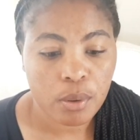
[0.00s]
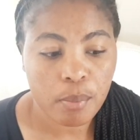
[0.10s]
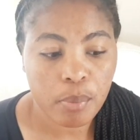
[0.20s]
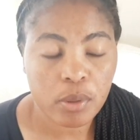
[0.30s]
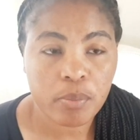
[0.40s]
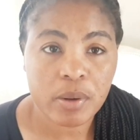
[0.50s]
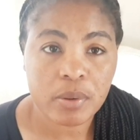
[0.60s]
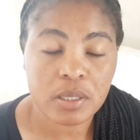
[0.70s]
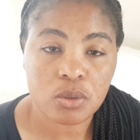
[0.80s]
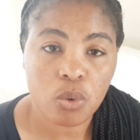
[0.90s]
both
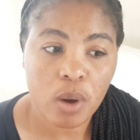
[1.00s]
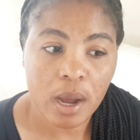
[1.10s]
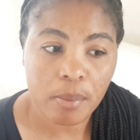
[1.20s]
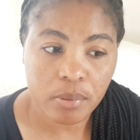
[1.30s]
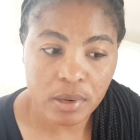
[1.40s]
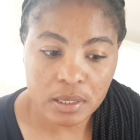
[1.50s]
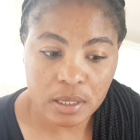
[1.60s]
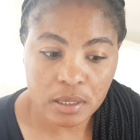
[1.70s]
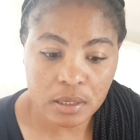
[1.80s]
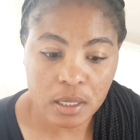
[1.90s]
parents who are
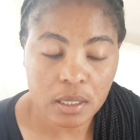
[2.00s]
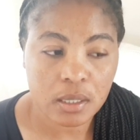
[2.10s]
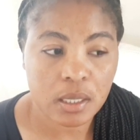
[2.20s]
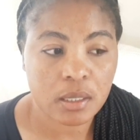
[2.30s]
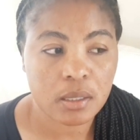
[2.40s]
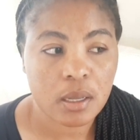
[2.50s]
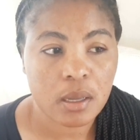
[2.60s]
present and then